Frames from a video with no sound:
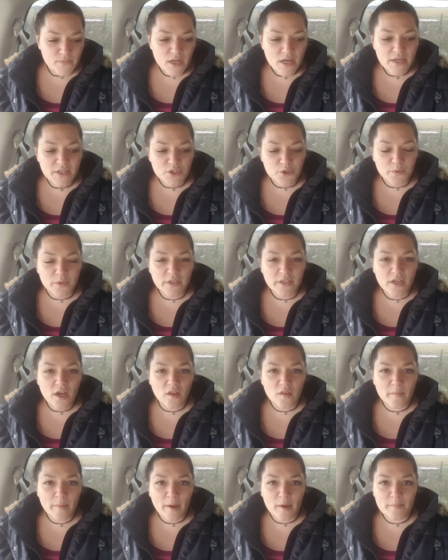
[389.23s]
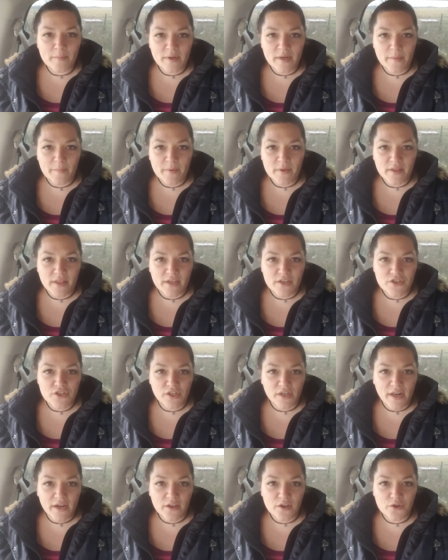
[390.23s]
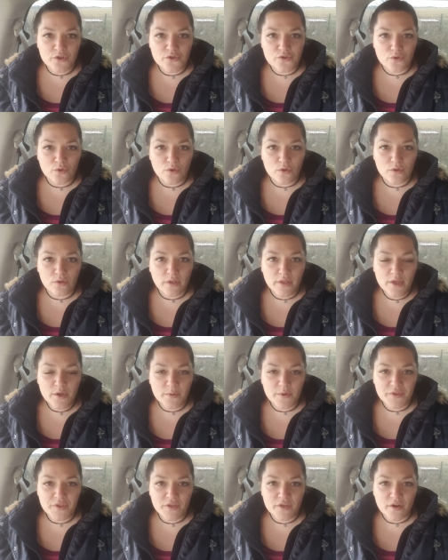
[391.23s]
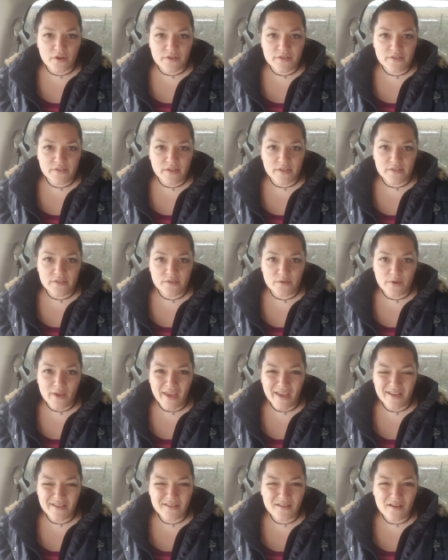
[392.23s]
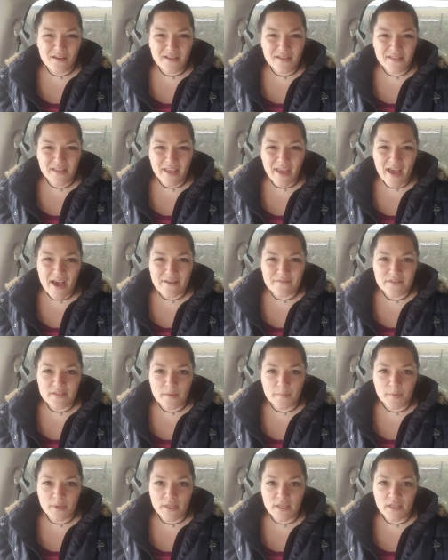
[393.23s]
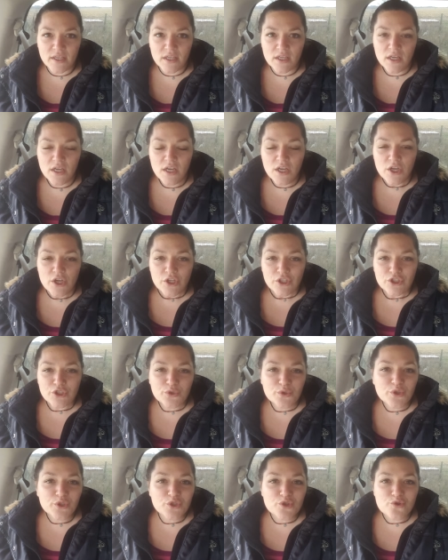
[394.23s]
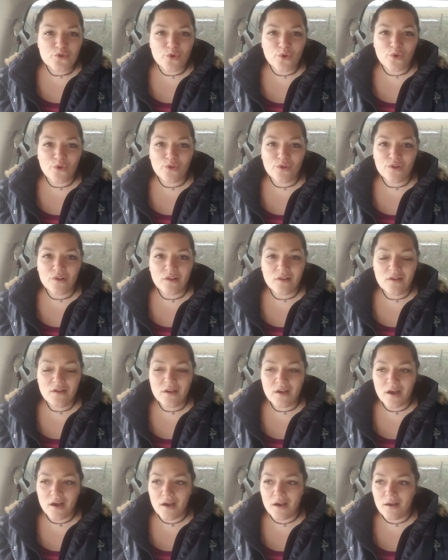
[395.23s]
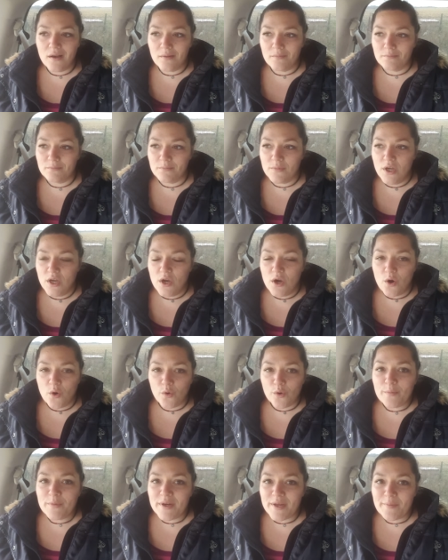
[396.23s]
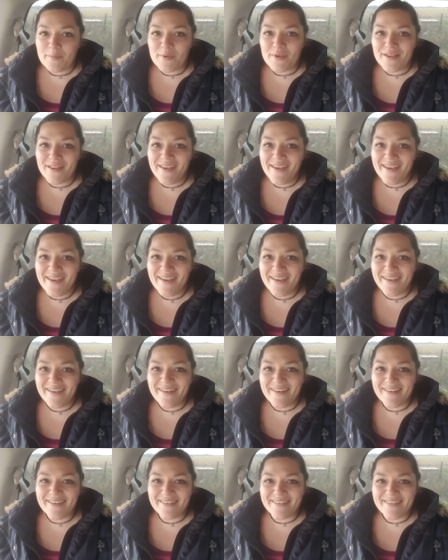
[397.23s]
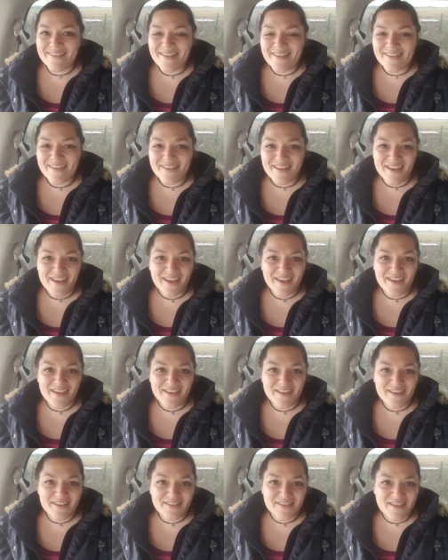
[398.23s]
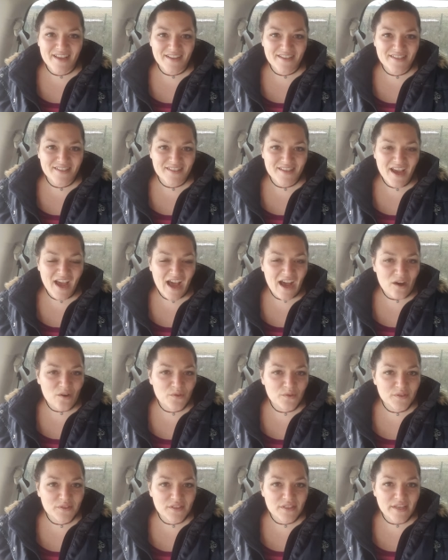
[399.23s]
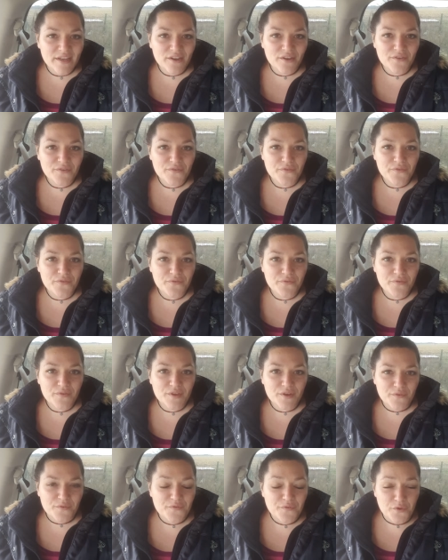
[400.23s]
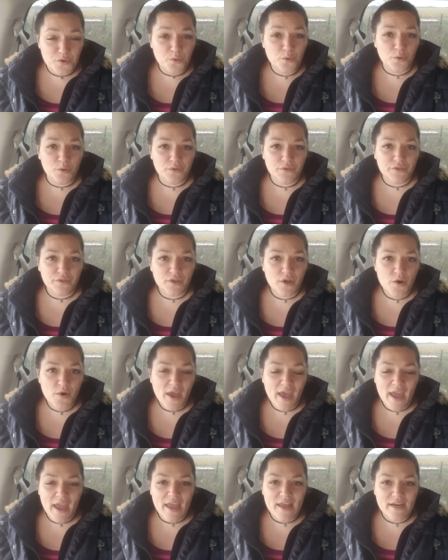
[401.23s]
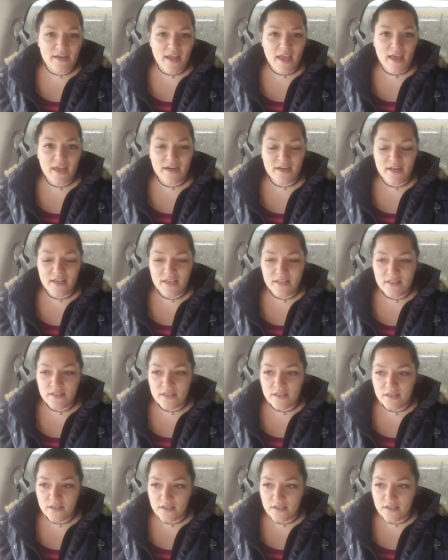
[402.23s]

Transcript: it's really all about manipulation and control with a narcissist. Okay, as long as they have somebody to control or manipulate, that's how they're fueled. Okay, and in